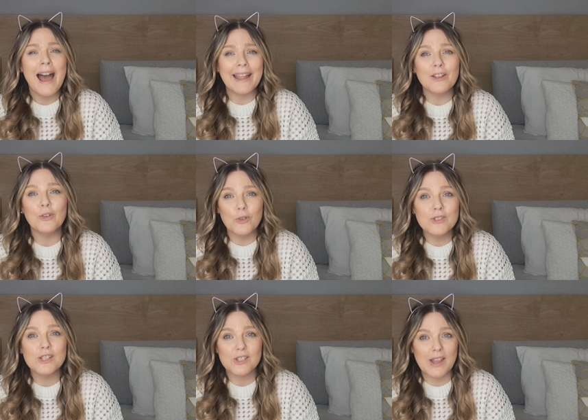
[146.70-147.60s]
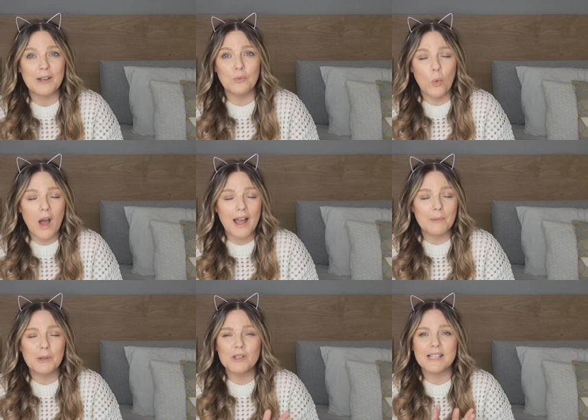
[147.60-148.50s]
I can understand
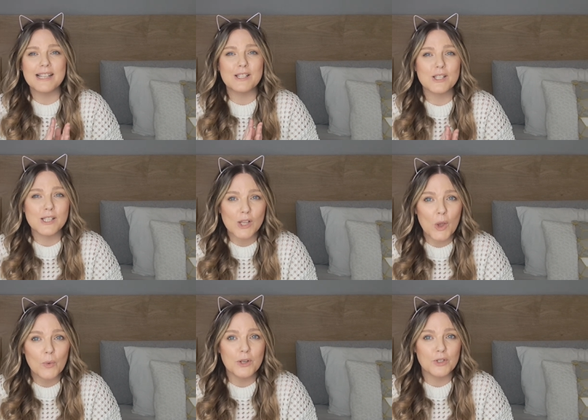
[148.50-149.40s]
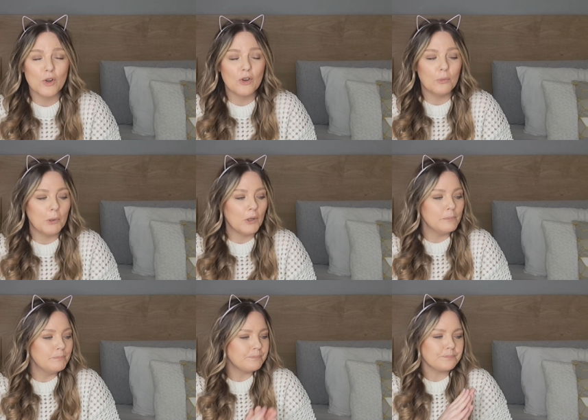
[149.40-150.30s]
why because it is so
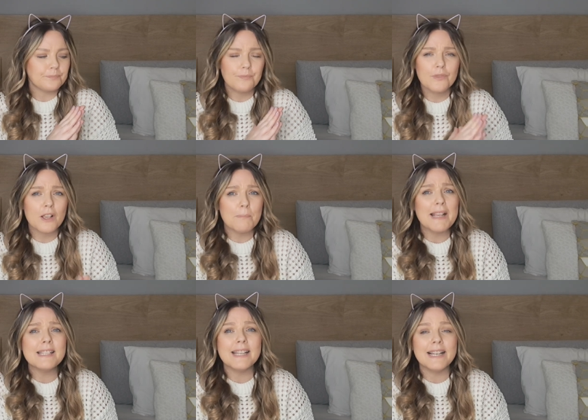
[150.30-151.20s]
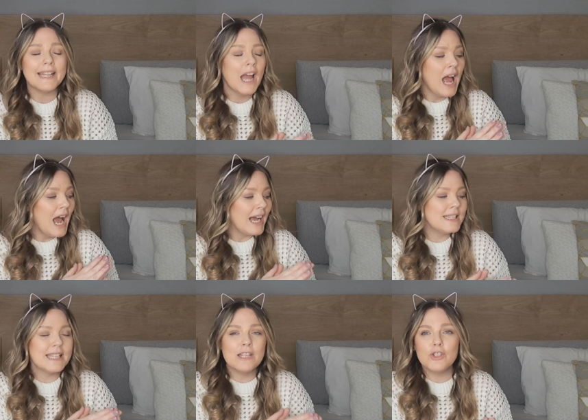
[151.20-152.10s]
adorable. Basically, I
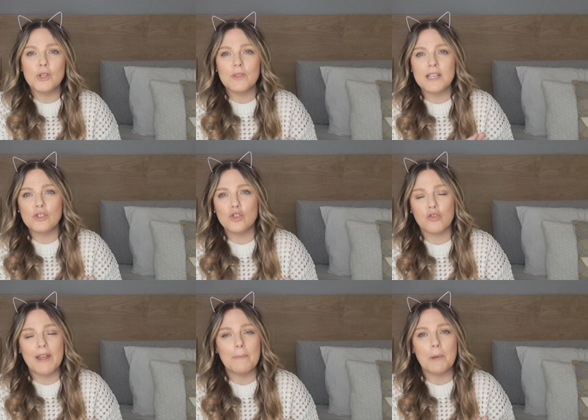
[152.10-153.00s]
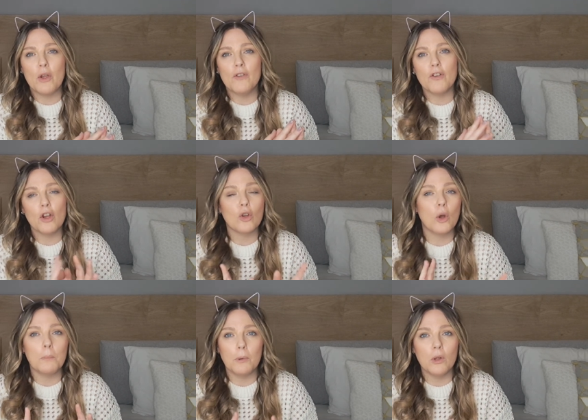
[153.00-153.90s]
did do this trip over a
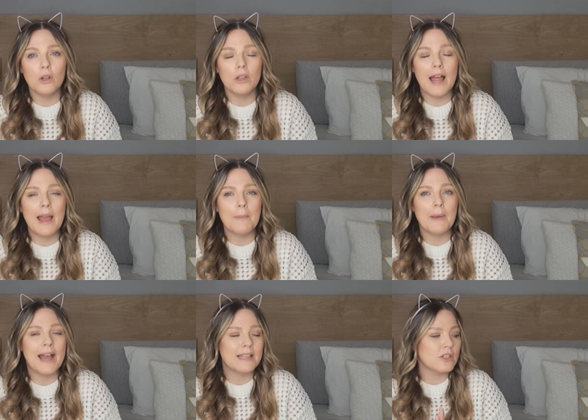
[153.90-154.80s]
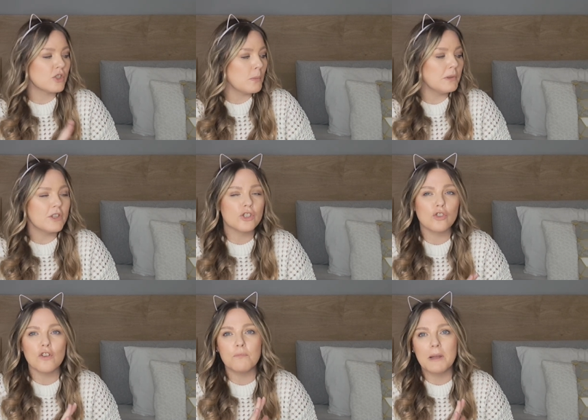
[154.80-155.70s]
couple um, and some of the
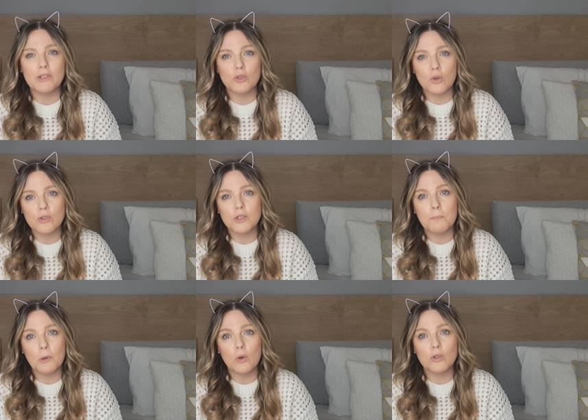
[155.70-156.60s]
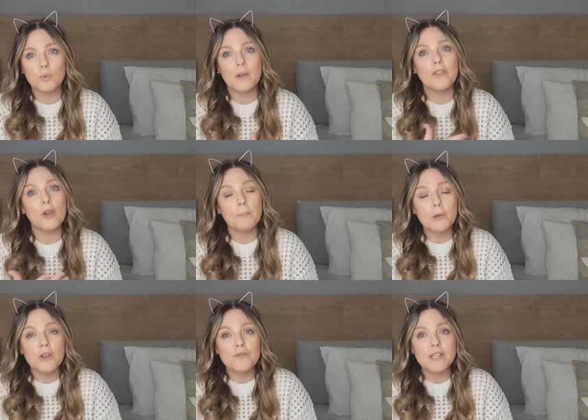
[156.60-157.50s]
stuff my daughter bought with her
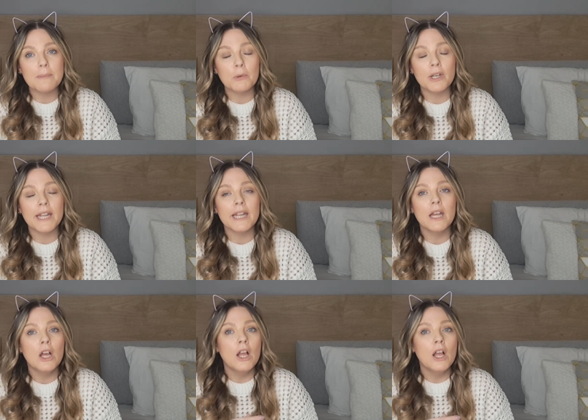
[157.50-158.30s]
birthday money